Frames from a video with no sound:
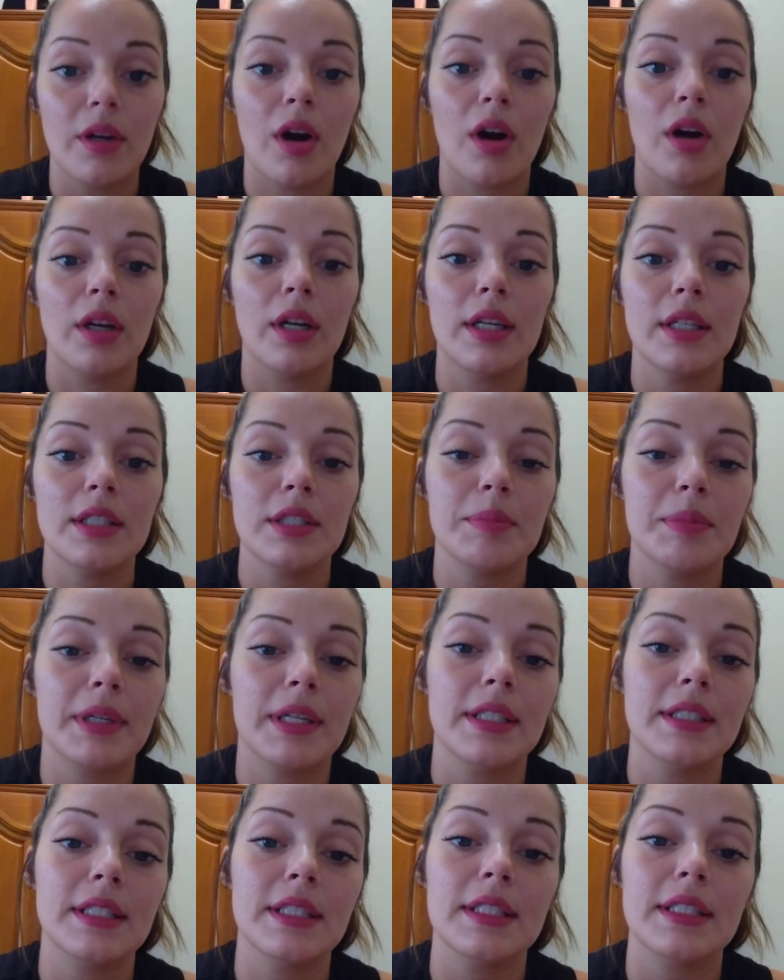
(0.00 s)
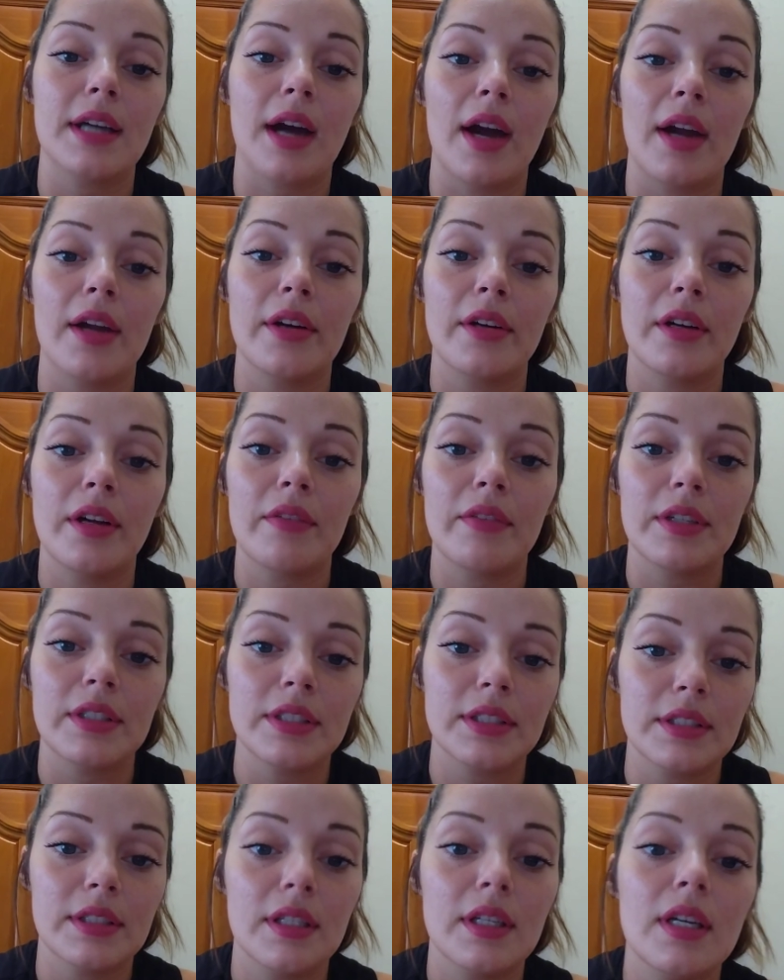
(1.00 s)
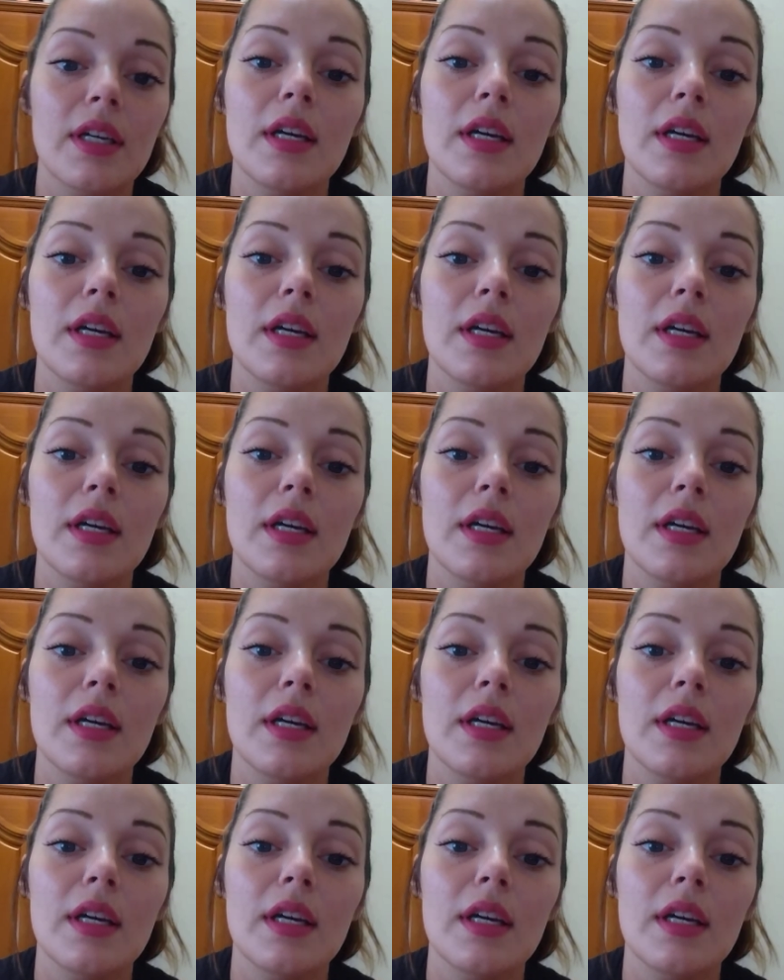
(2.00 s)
on us because he's tired of us,